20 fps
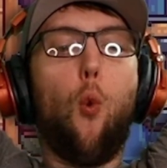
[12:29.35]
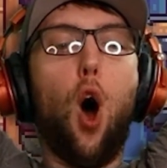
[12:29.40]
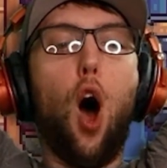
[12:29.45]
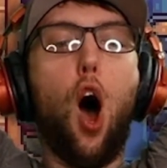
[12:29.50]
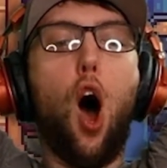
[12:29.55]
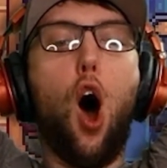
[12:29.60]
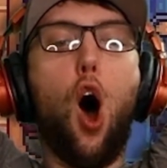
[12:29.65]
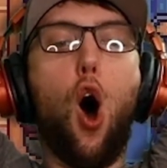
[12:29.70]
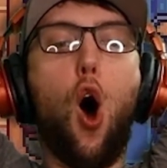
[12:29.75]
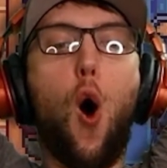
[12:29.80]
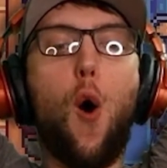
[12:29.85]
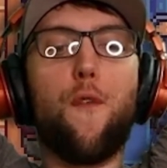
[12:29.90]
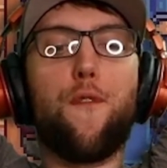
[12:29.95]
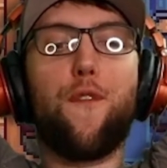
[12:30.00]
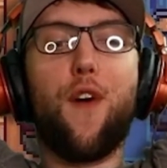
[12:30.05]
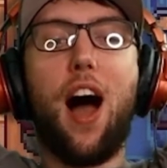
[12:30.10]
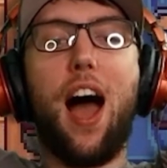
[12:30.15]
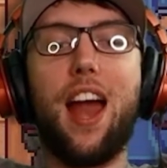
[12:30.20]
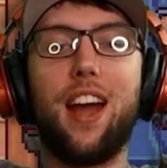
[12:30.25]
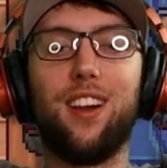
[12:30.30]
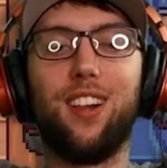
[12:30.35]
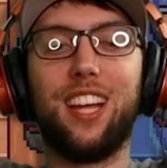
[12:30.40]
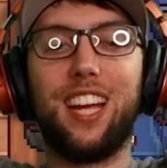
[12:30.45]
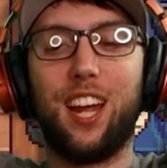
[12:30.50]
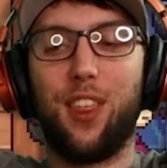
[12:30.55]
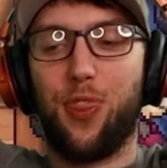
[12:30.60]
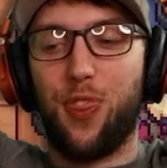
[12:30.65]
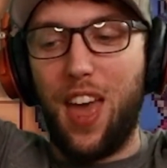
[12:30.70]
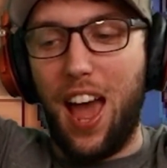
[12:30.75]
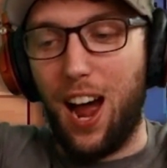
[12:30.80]
Woo! Finally,
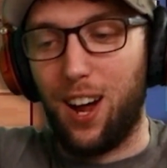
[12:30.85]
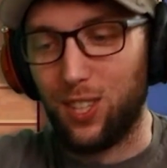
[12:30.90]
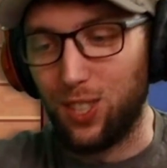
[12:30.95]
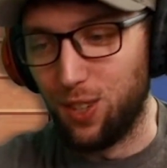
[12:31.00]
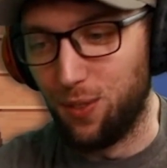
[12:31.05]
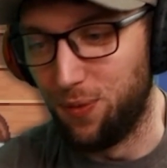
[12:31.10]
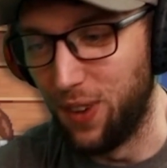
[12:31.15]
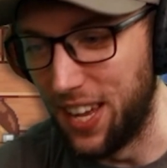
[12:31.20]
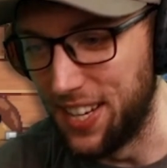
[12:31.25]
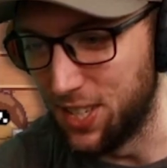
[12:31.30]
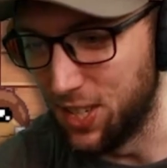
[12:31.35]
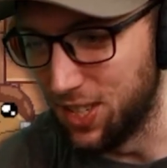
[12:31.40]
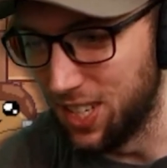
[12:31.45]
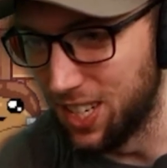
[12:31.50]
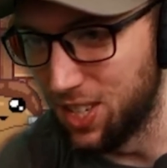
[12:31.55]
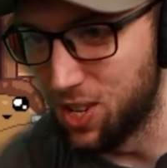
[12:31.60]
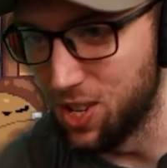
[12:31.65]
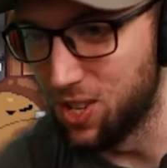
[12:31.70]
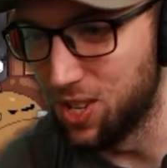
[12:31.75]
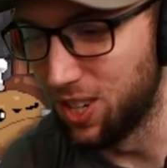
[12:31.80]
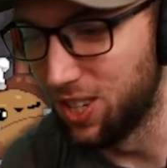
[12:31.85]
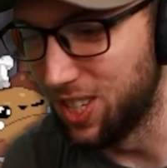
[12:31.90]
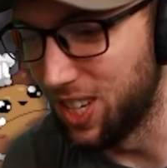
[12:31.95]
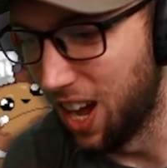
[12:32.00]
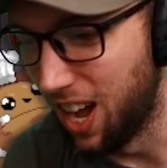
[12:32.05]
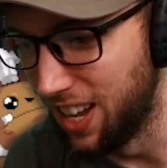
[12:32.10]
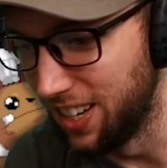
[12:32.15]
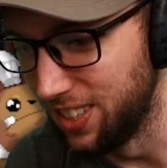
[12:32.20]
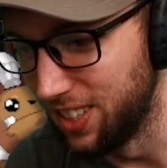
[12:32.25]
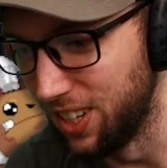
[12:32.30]
1,000 veggie dishes are
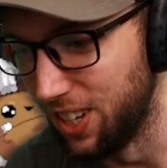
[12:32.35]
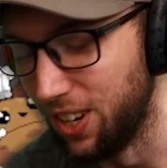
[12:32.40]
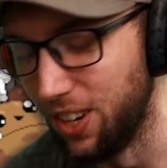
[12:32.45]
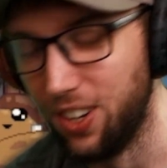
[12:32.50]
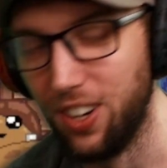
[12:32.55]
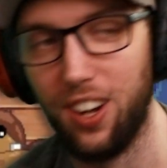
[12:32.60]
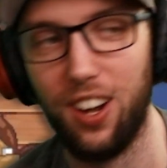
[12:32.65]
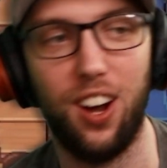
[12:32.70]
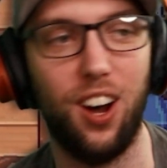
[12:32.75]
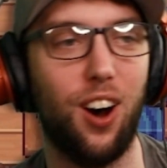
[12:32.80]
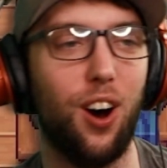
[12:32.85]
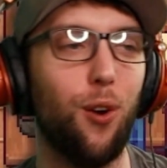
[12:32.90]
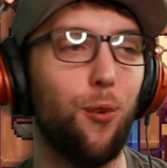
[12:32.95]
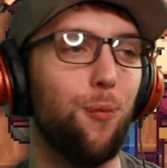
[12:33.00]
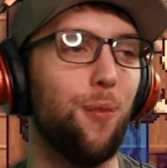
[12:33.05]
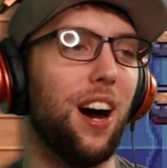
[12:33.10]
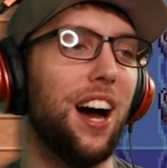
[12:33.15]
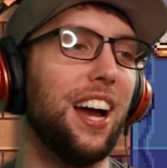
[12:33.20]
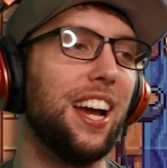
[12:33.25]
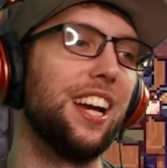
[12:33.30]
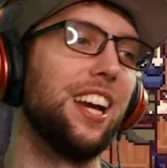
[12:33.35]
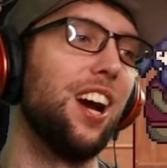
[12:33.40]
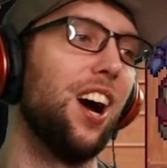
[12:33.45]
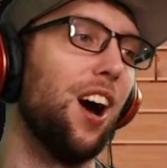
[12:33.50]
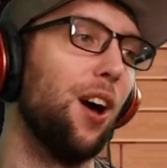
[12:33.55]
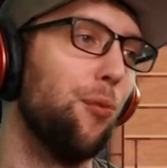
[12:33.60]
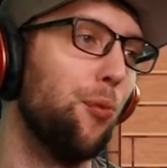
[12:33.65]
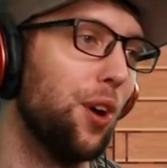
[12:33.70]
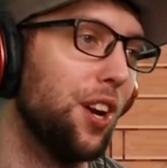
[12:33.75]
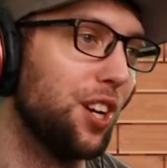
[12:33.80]
done, dude. Oh my
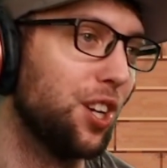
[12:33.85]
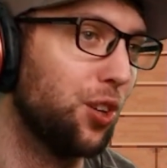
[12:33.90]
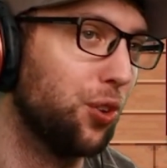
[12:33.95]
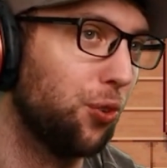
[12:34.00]
god, what a